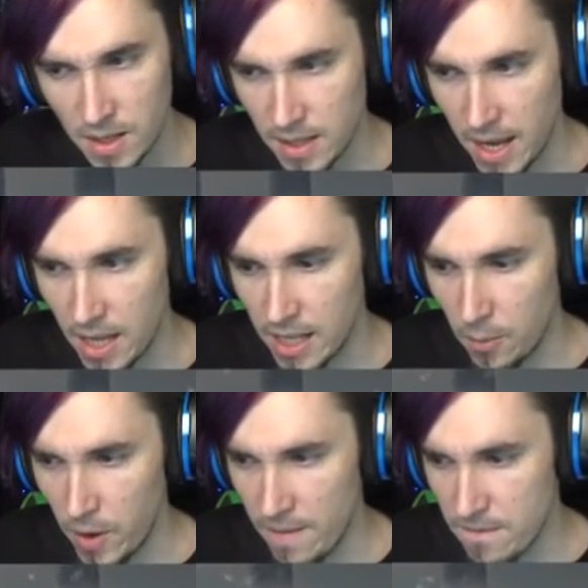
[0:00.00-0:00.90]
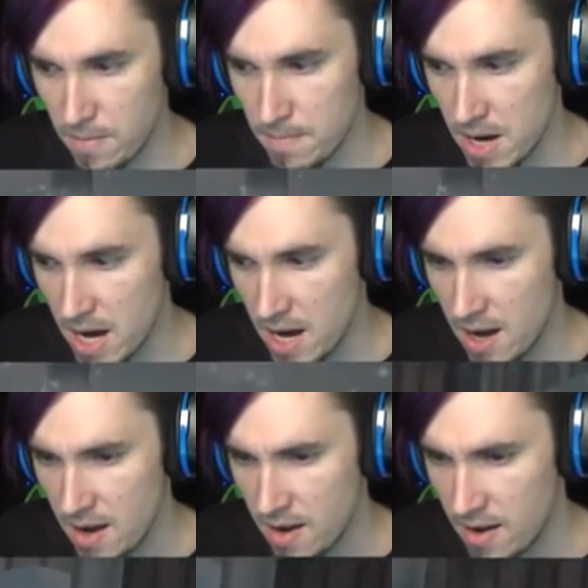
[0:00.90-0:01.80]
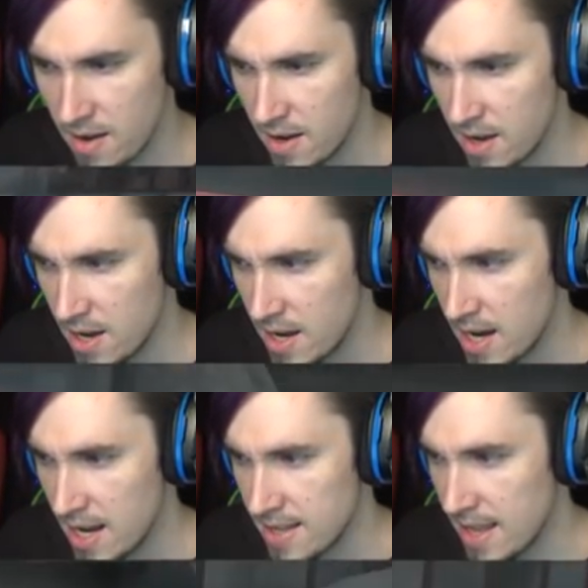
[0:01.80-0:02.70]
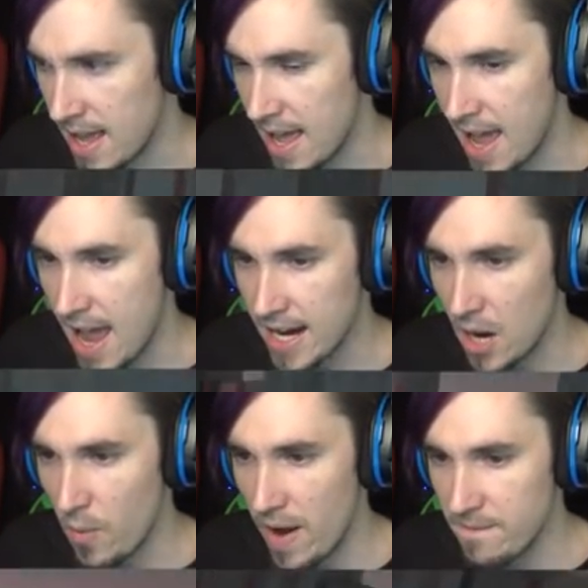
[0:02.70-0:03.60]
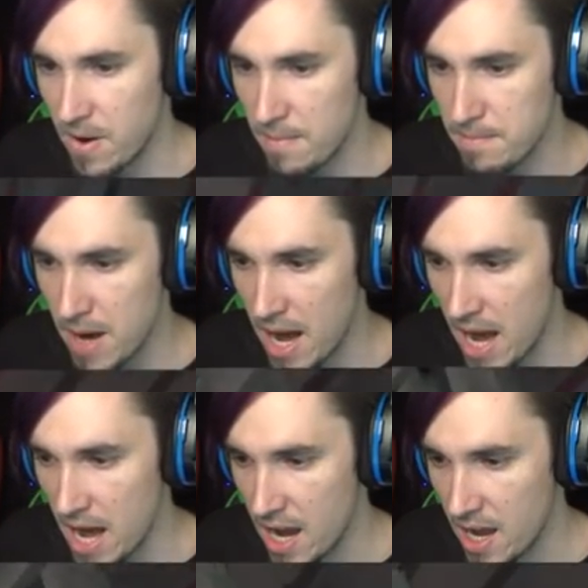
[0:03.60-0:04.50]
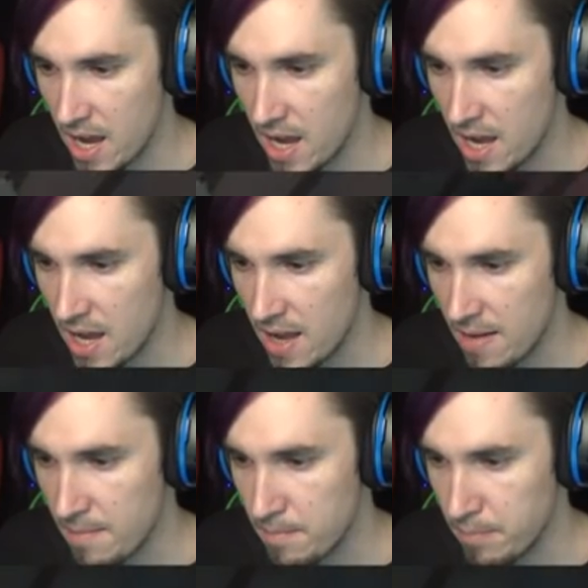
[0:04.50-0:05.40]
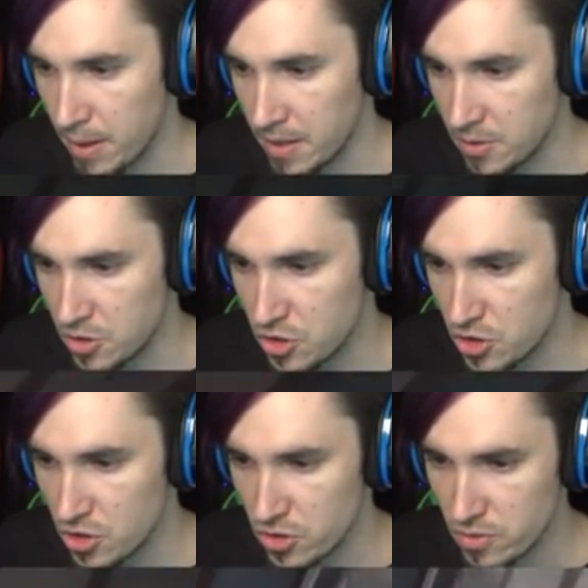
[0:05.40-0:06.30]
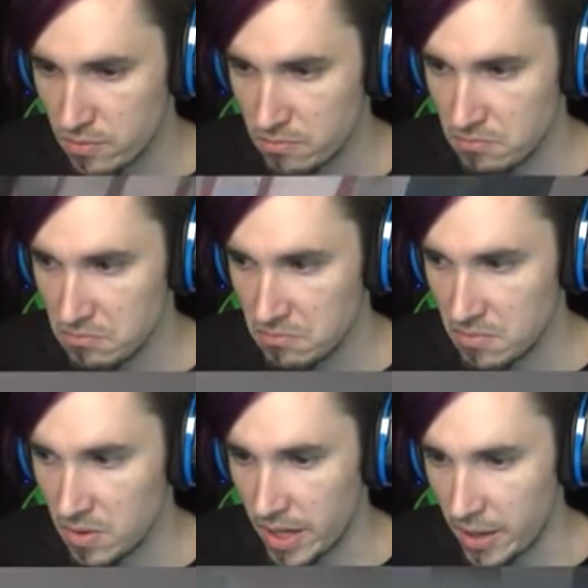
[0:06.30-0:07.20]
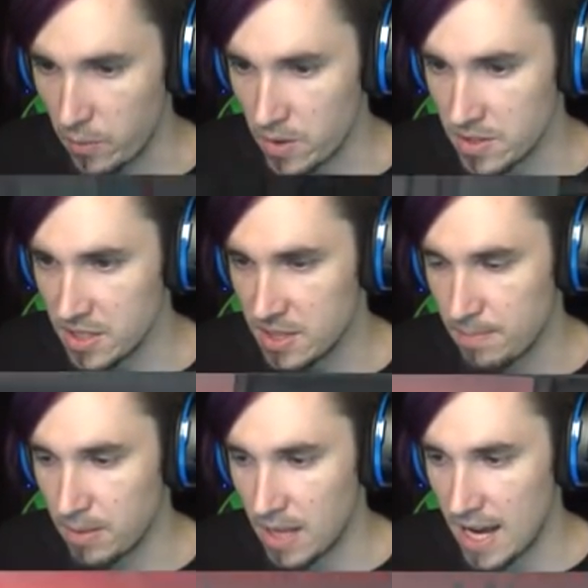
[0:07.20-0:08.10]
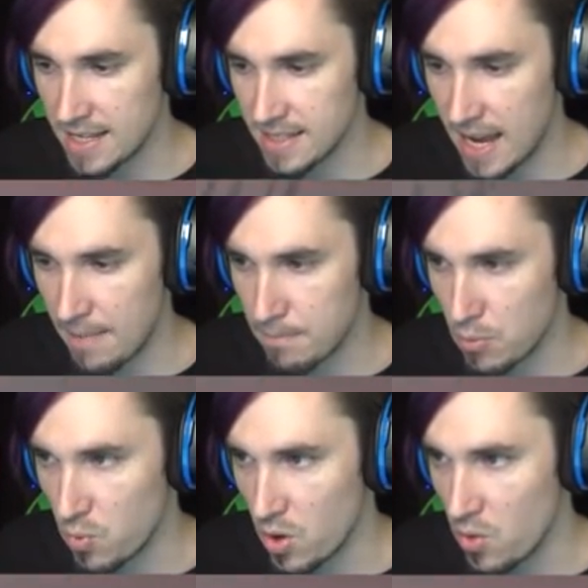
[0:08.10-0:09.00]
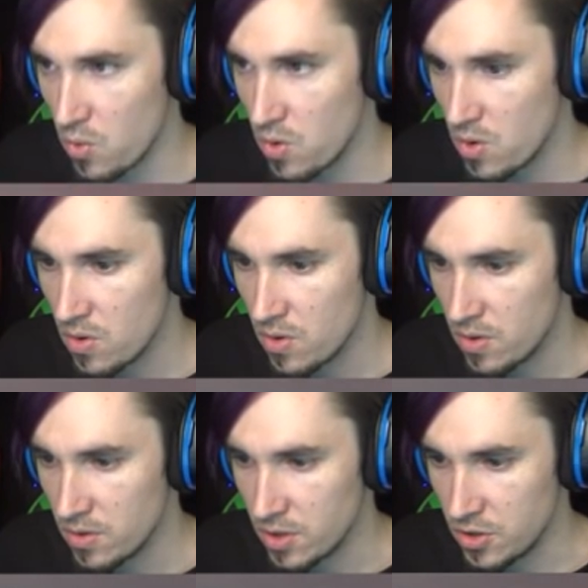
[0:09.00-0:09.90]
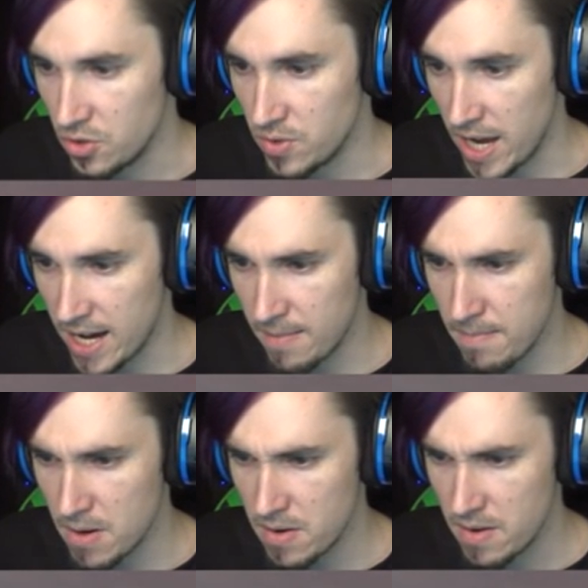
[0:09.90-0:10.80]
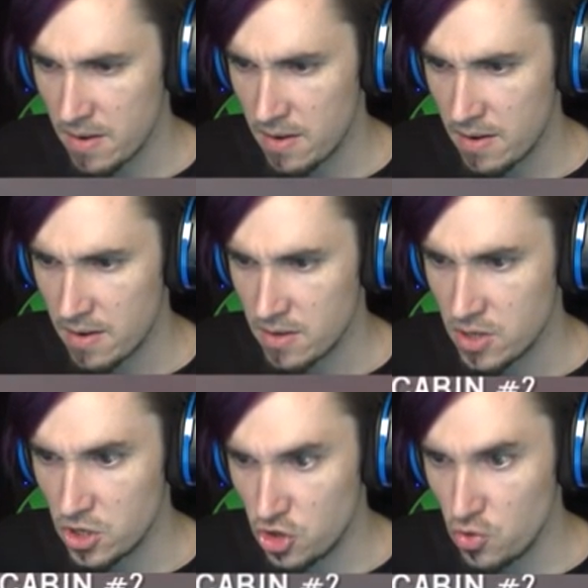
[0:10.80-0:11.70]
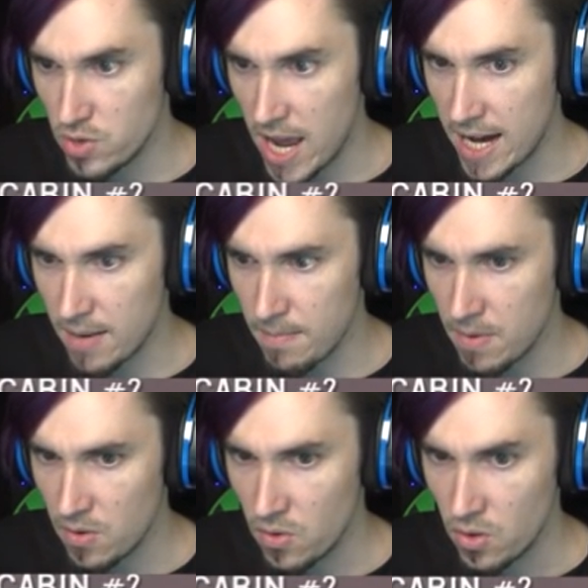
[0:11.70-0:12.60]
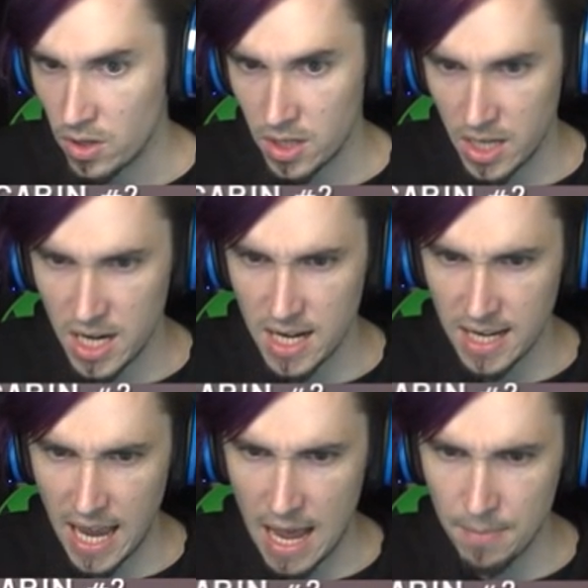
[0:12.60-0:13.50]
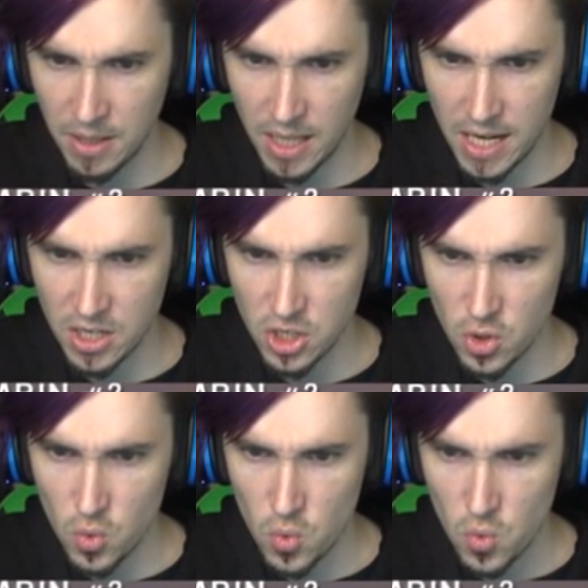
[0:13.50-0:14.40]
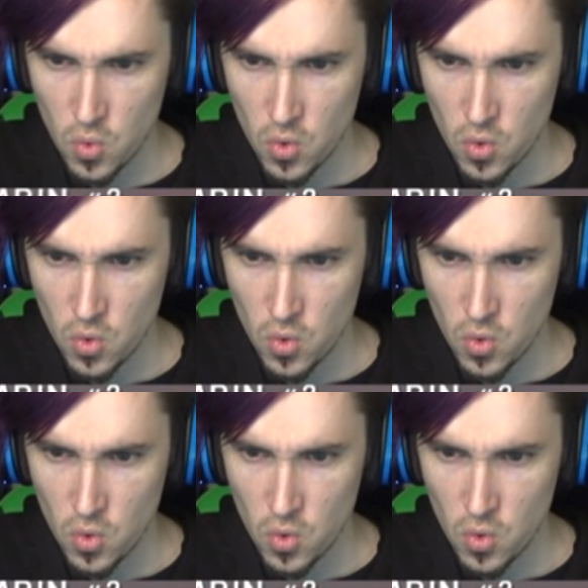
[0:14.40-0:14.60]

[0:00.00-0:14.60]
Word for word: Get the hell away from me. Get the heck away from me. Bench. Okay, where's these supplies at, bro? Did you take them? Did you take them? Key to Cabin Lake 2.